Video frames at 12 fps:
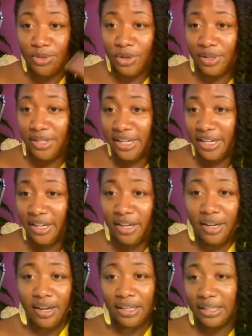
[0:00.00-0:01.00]
So
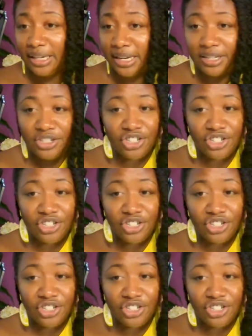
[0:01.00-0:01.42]
Adina, Elise,